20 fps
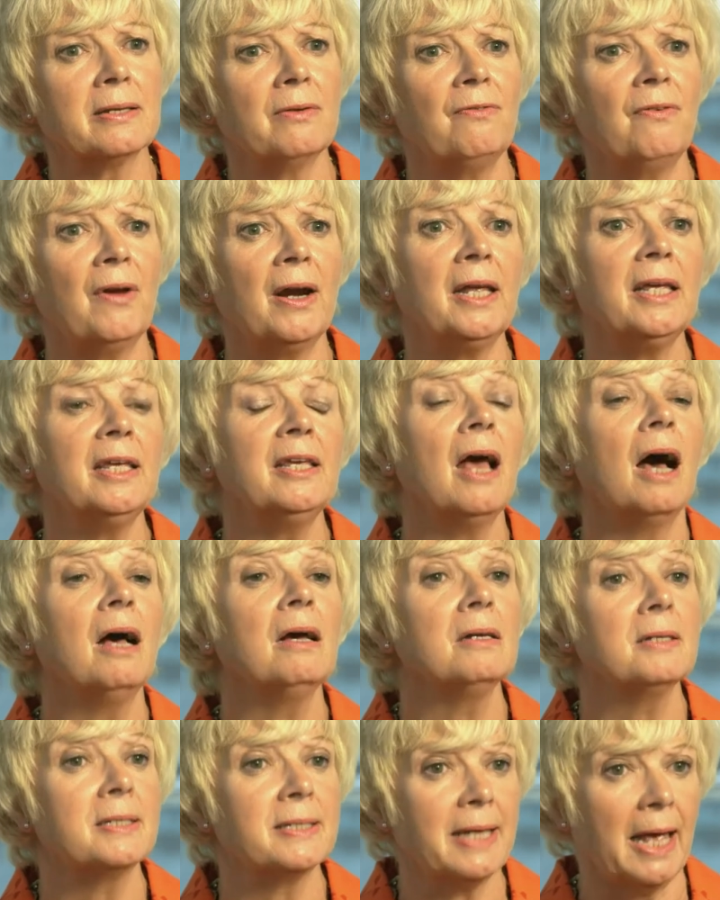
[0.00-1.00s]
a very
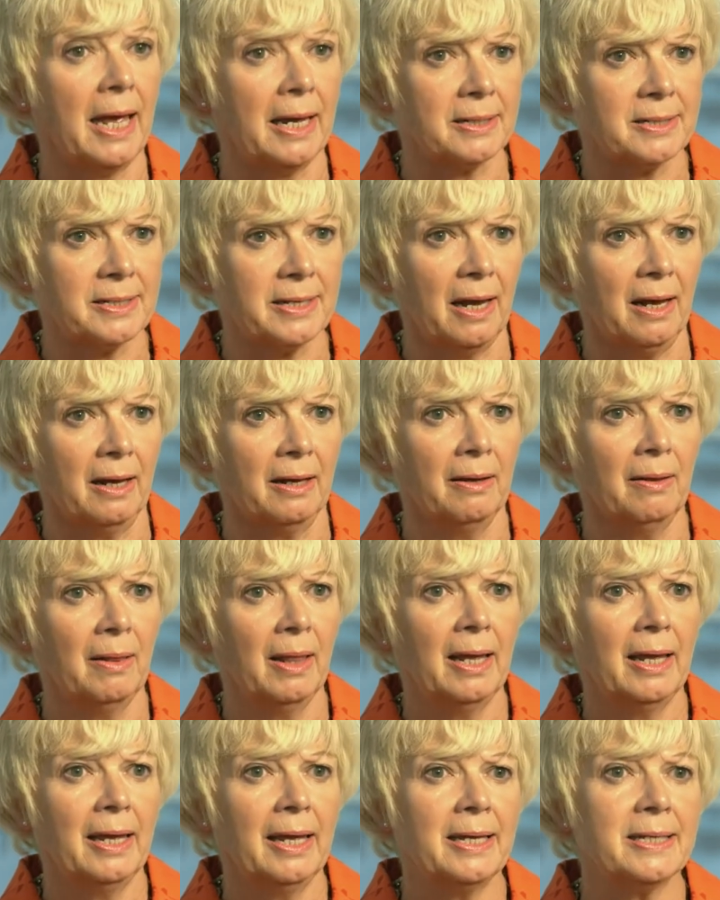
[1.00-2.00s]
young sector.
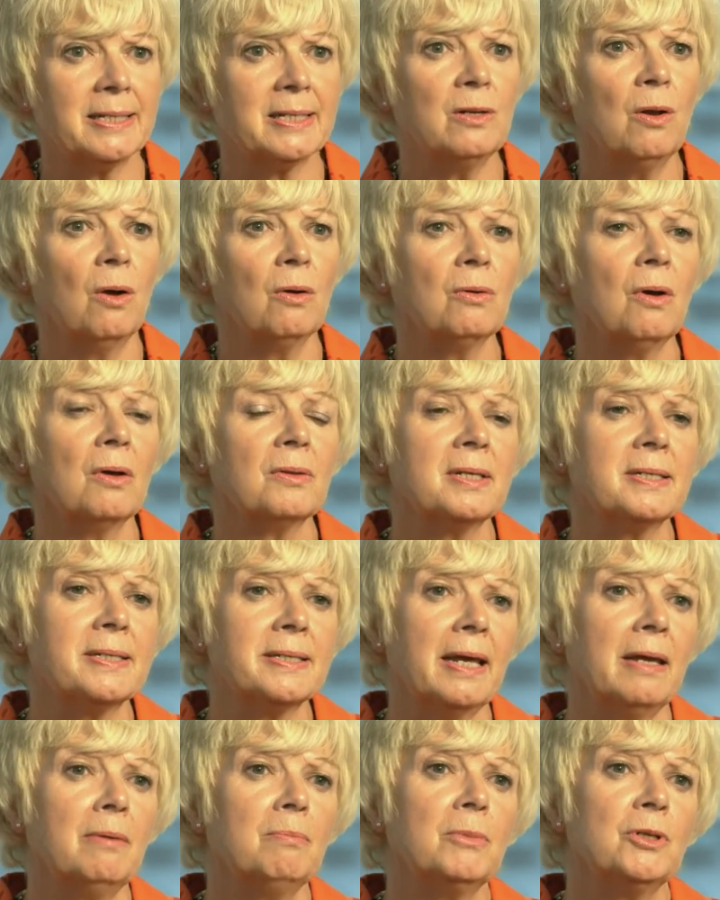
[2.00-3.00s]
It's not got the
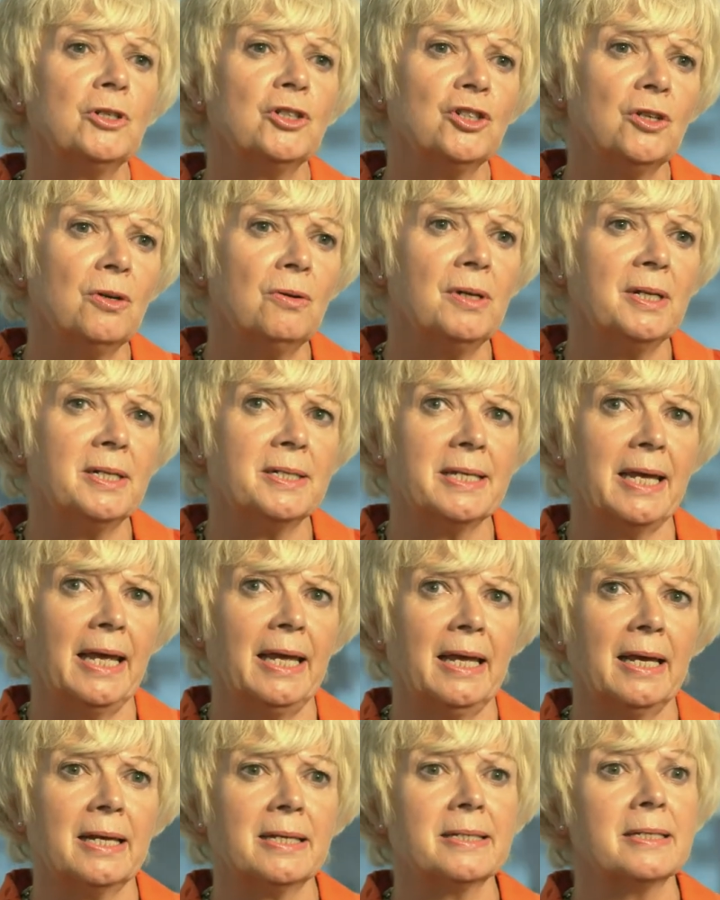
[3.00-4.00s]
same
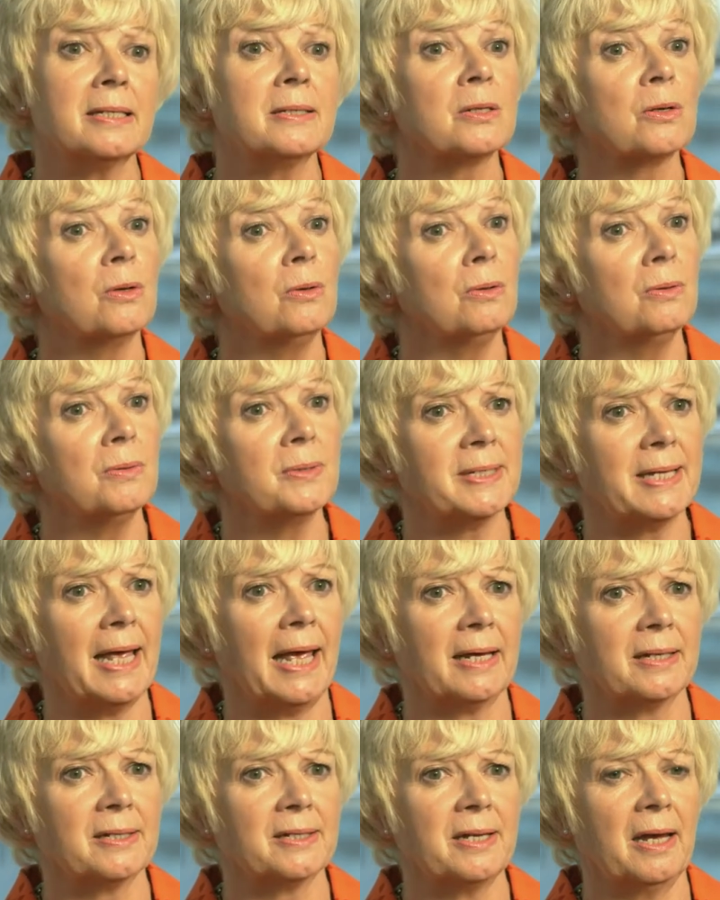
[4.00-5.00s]
maturity as the school
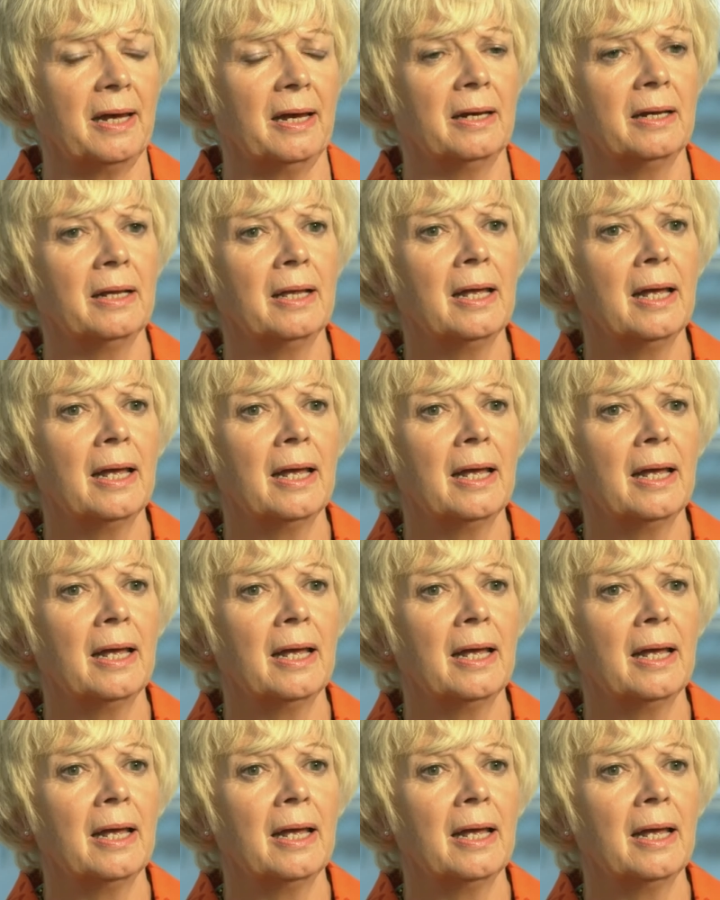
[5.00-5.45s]
sector,